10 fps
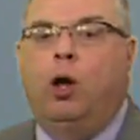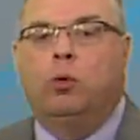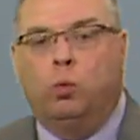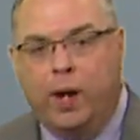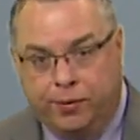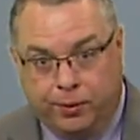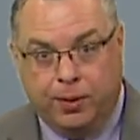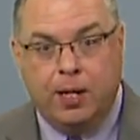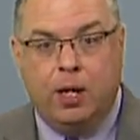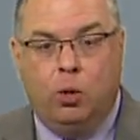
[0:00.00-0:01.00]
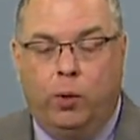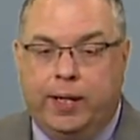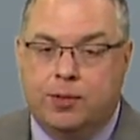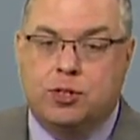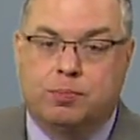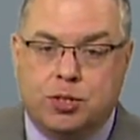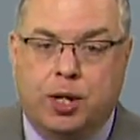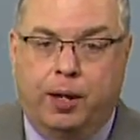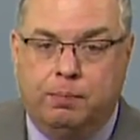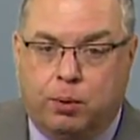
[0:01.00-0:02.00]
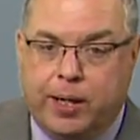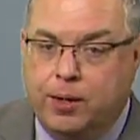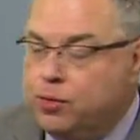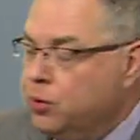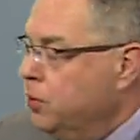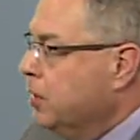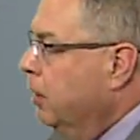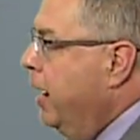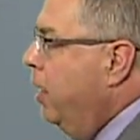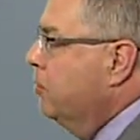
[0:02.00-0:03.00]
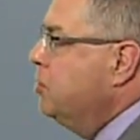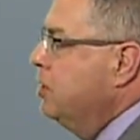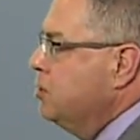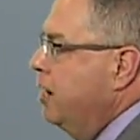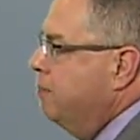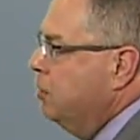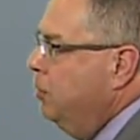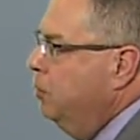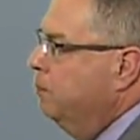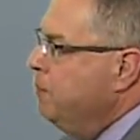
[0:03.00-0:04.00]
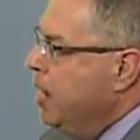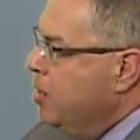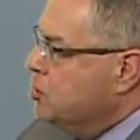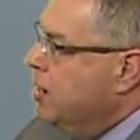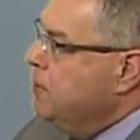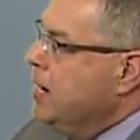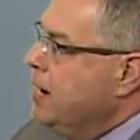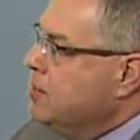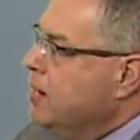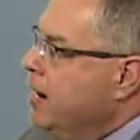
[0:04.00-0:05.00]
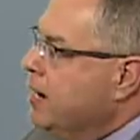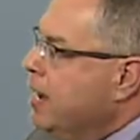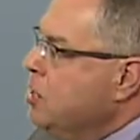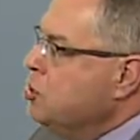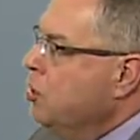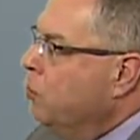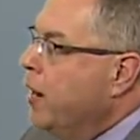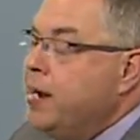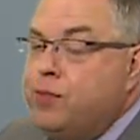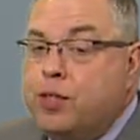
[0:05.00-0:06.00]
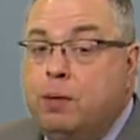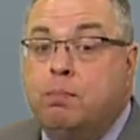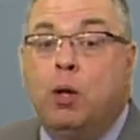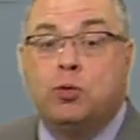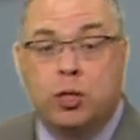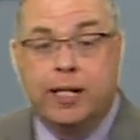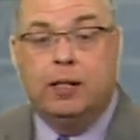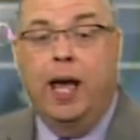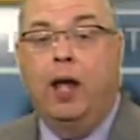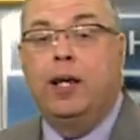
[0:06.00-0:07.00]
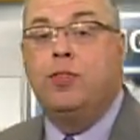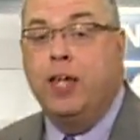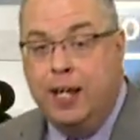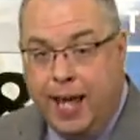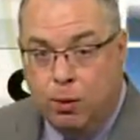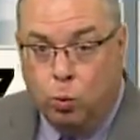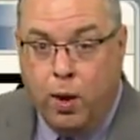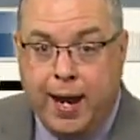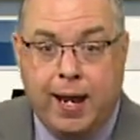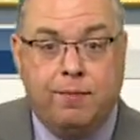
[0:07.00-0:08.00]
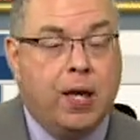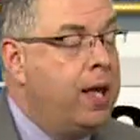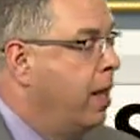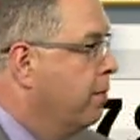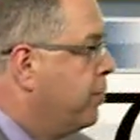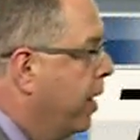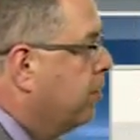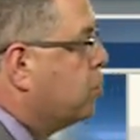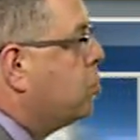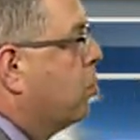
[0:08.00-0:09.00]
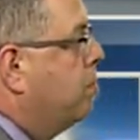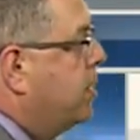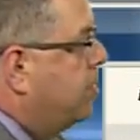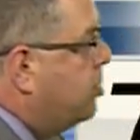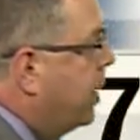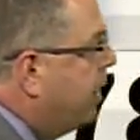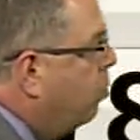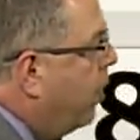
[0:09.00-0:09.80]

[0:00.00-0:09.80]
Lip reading: on weather. We get some sun breaking through the clouds this afternoon. 78 today, occasional rain, then mostly cloudy, then that wave of thunderstorms, that second